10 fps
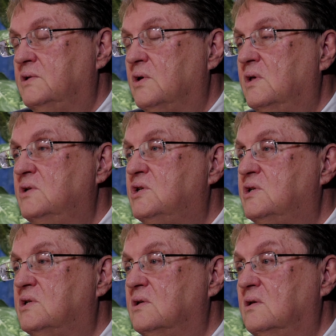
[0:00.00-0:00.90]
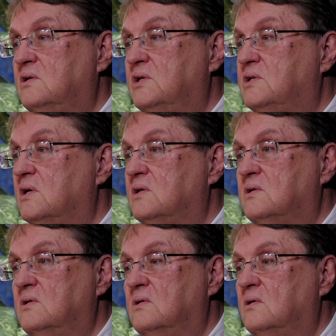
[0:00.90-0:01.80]
So then she, she
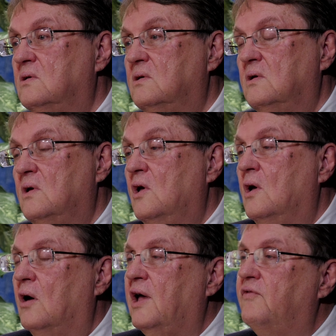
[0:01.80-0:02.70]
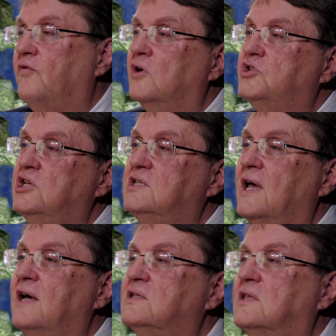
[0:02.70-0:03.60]
says, okay, first she's
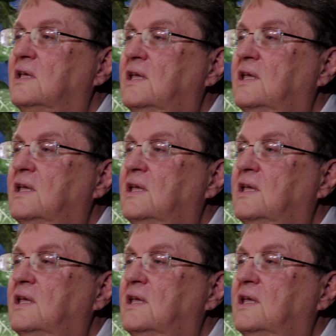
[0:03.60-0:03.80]
asked the